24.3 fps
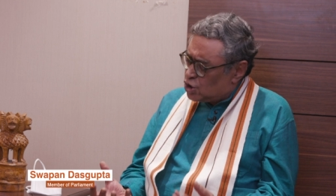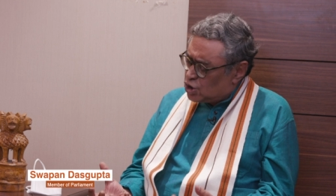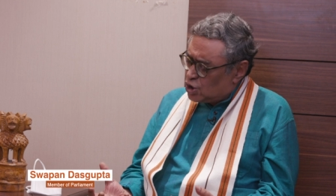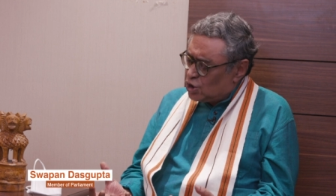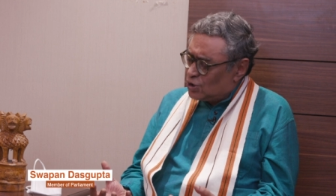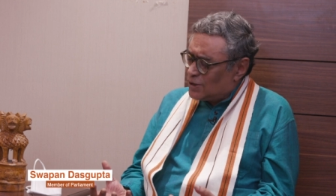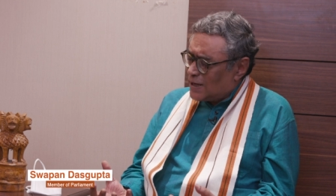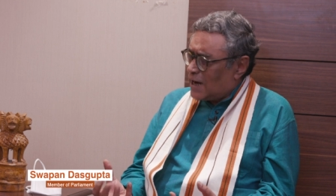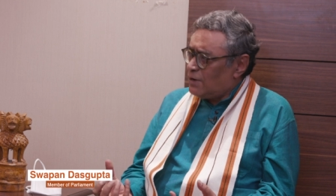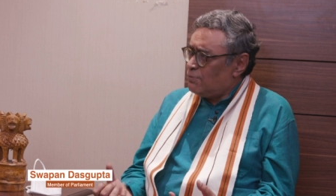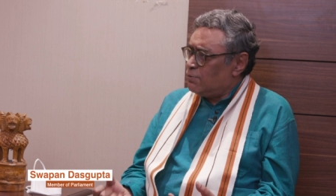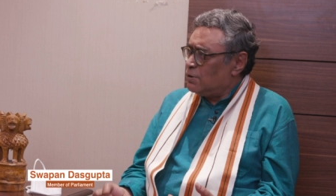
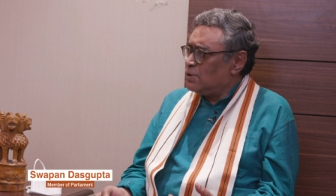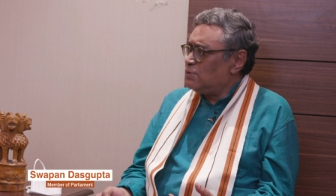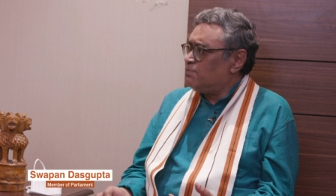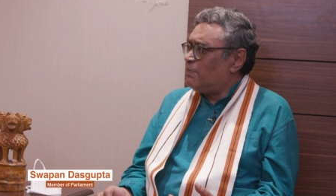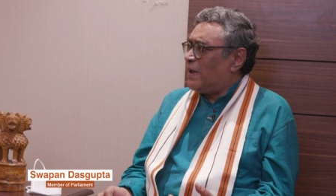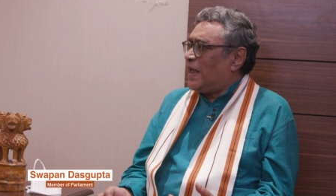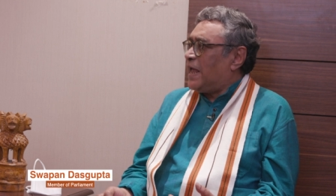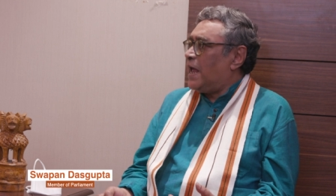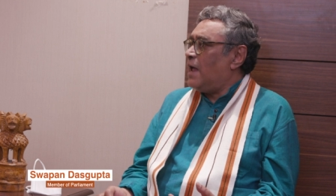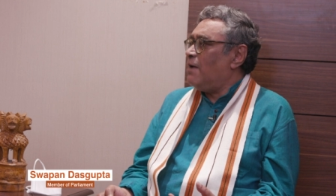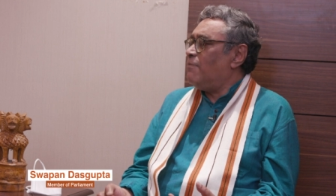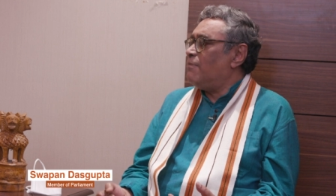So that
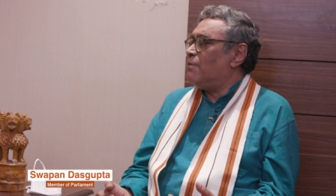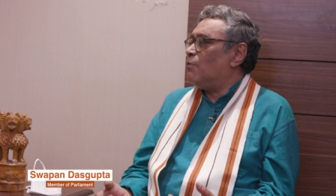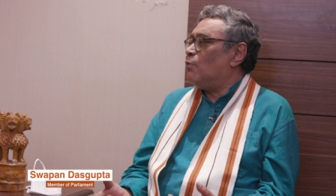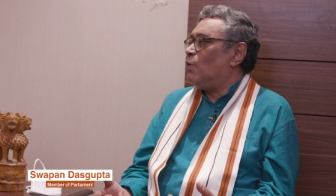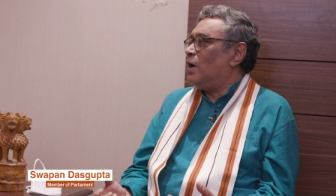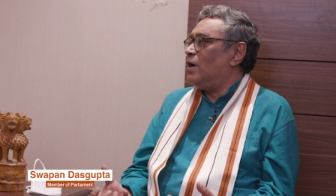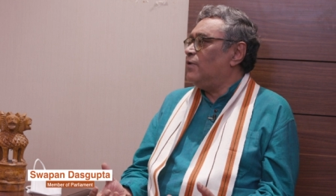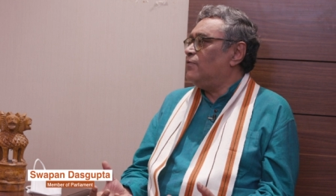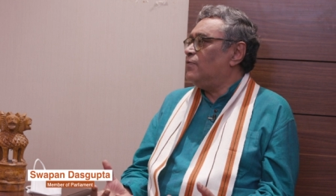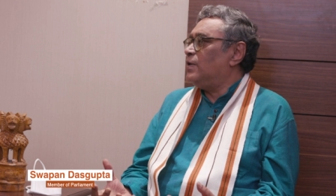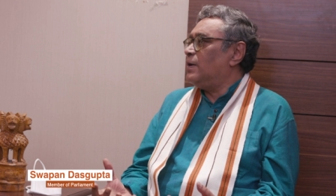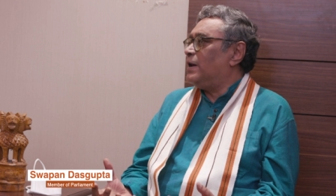became
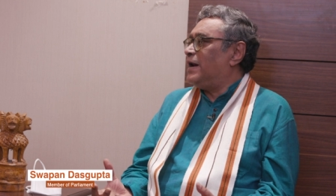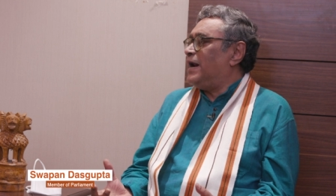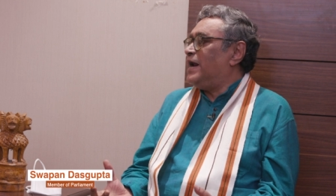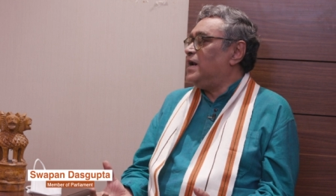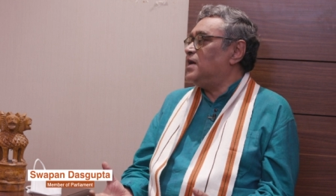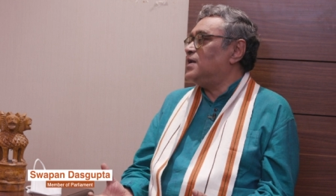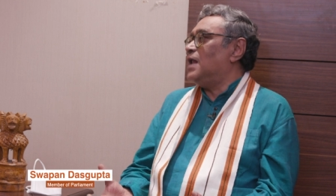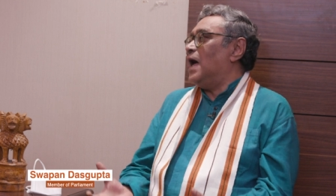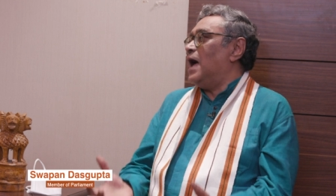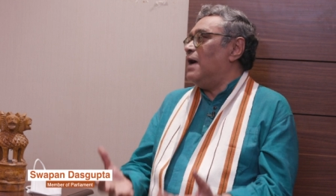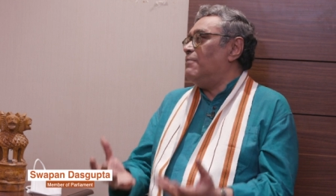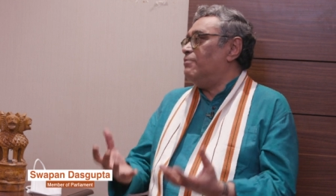one of the
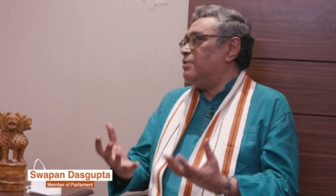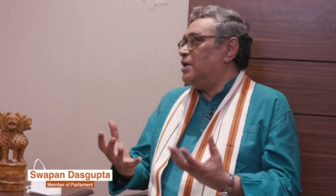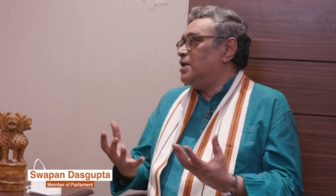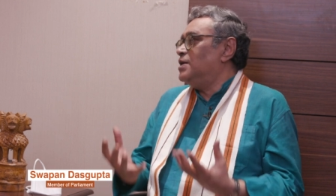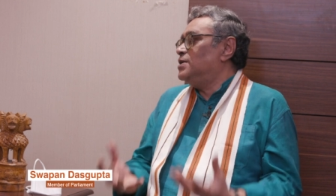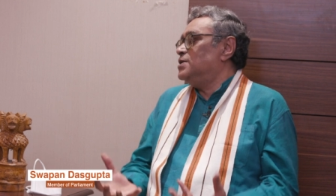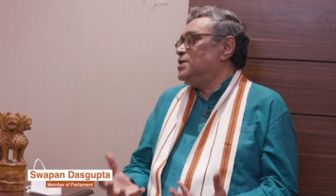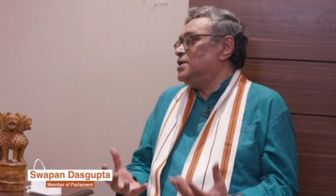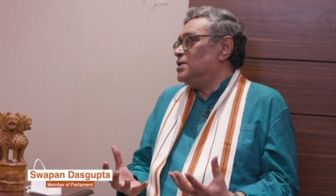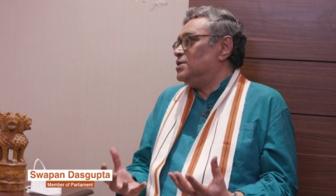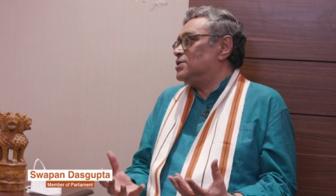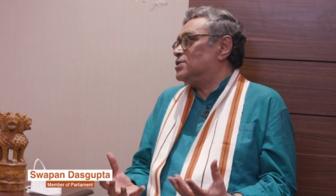great
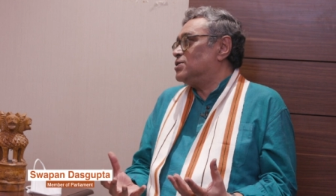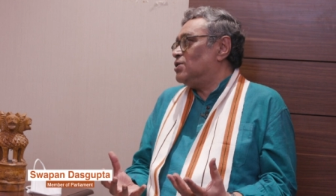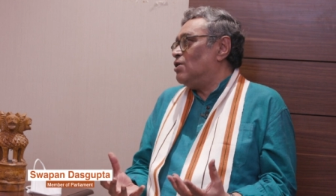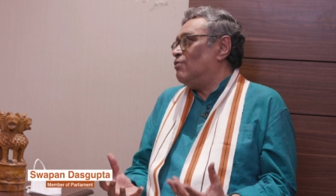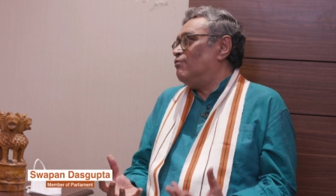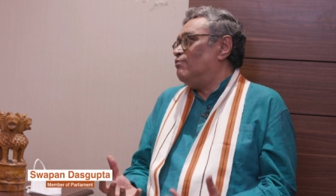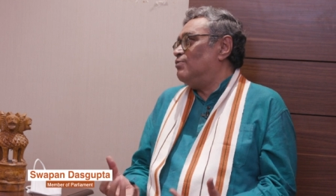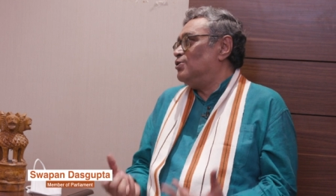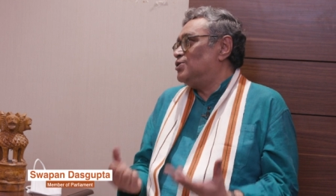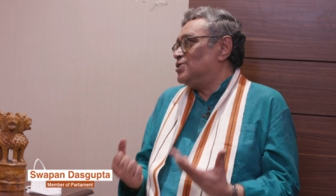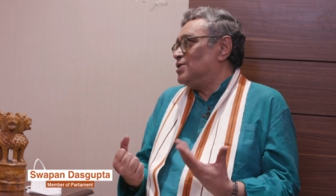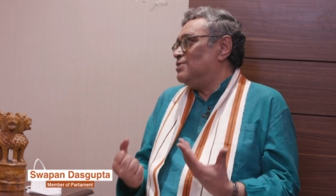liabilities
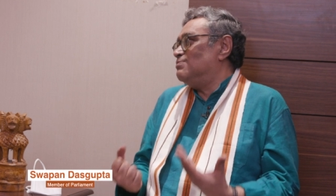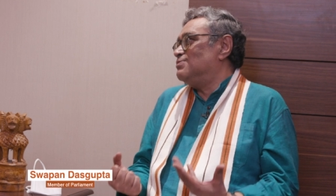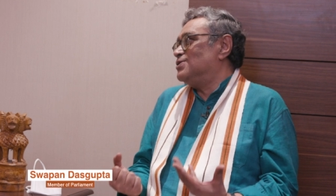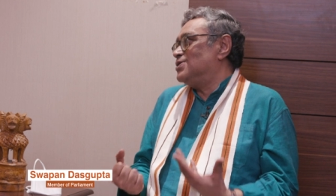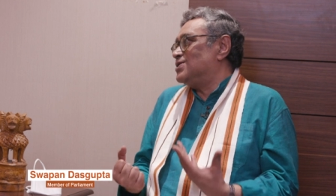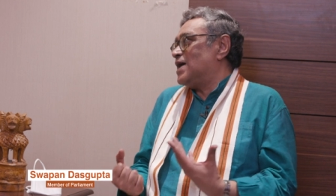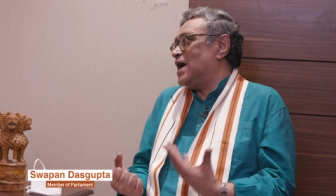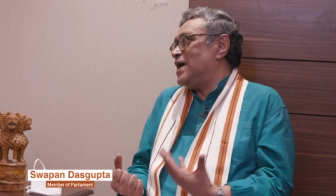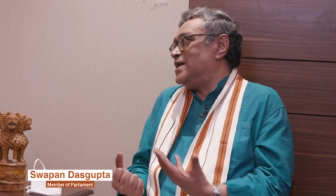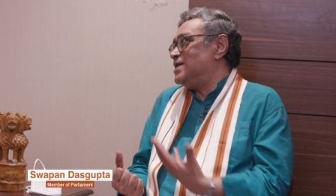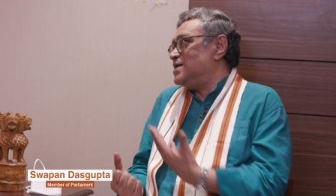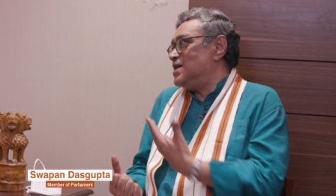of Muslim
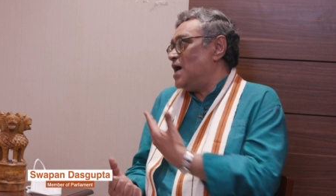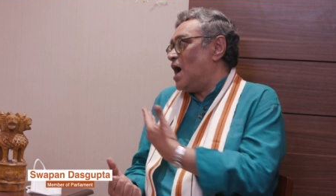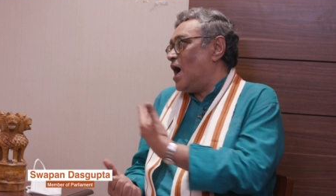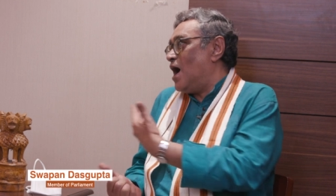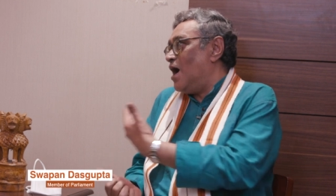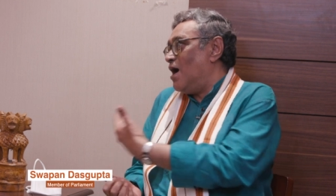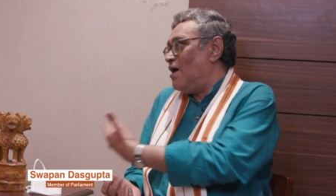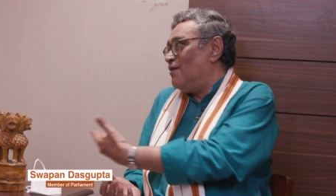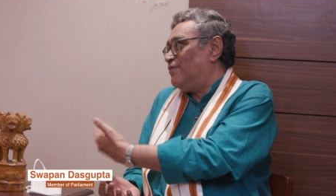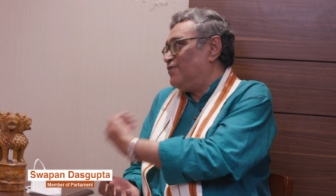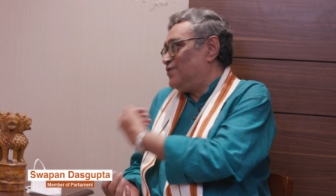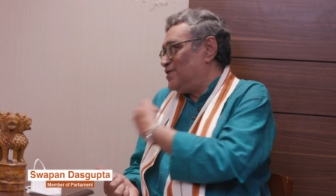society
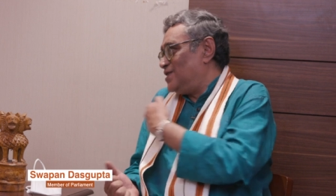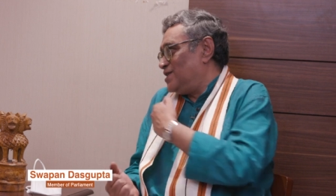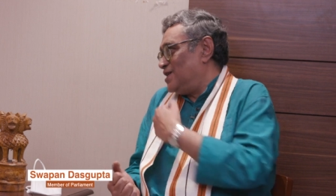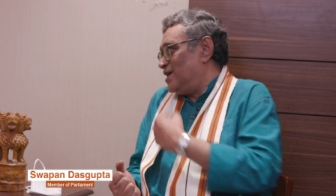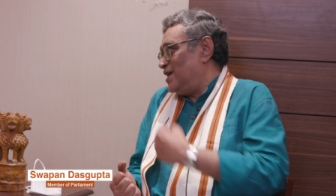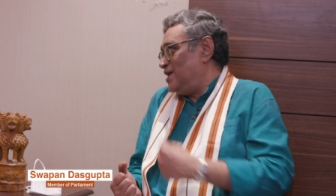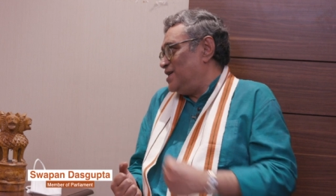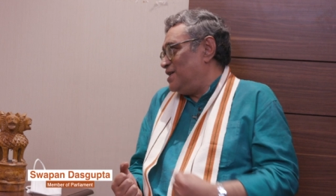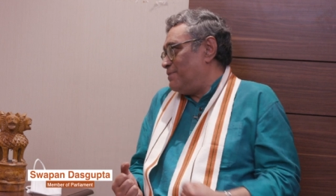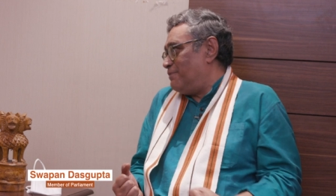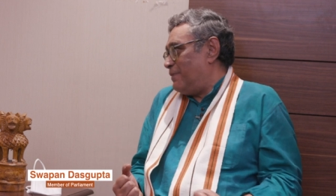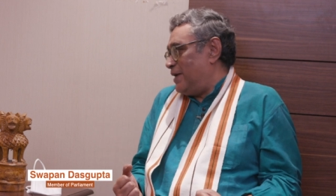after
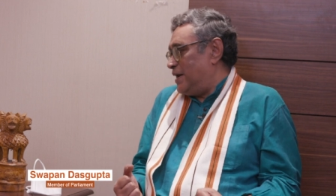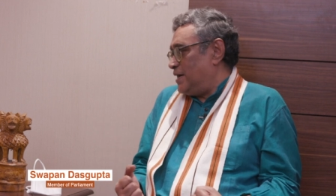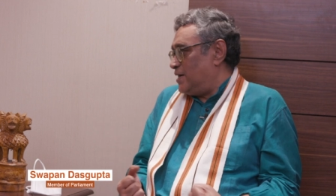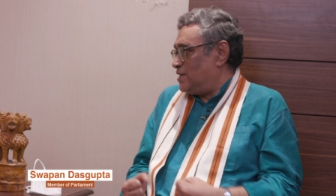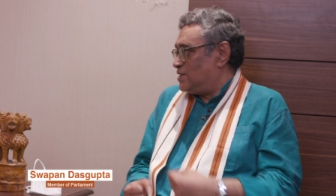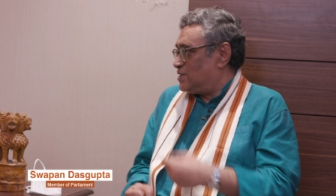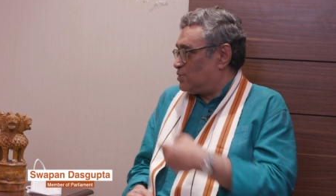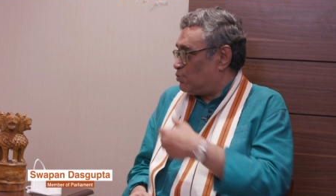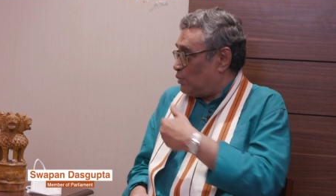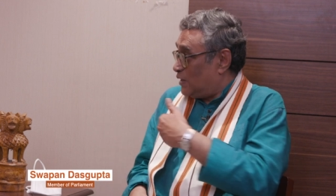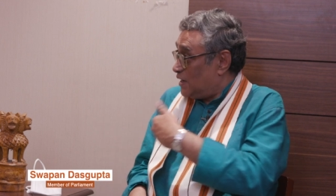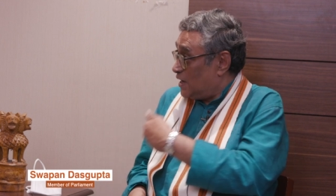
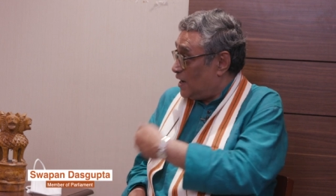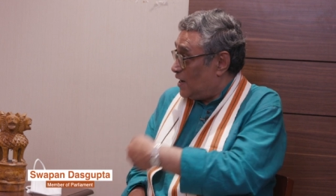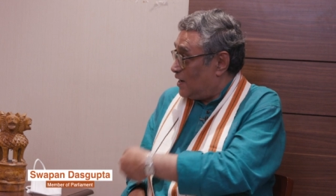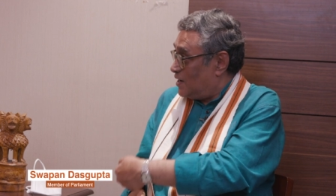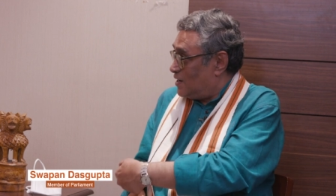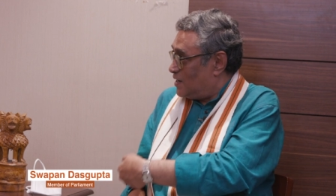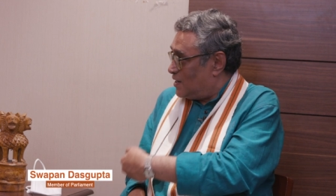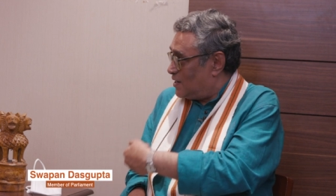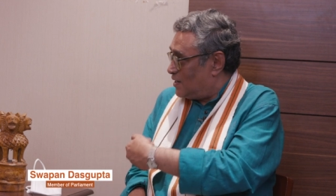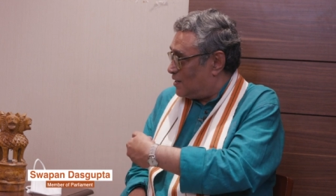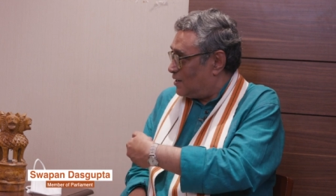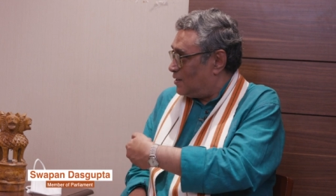independence within
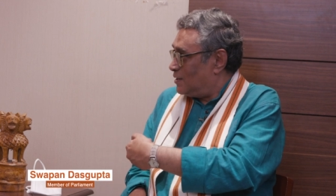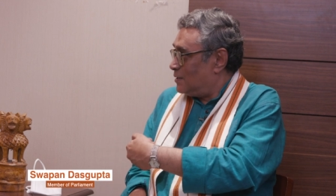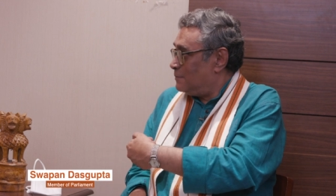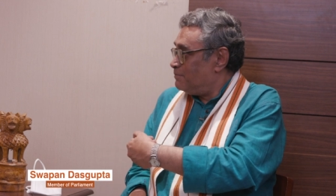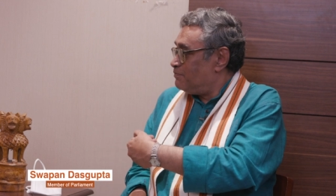India.